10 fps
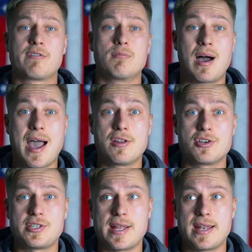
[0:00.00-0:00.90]
From my
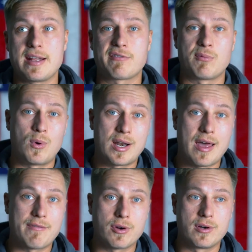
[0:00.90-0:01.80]
understanding, from what
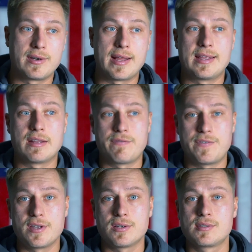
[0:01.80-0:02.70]
I've heard in the
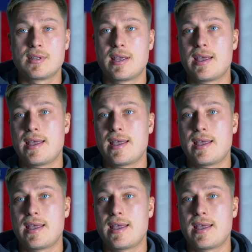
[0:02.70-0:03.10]
field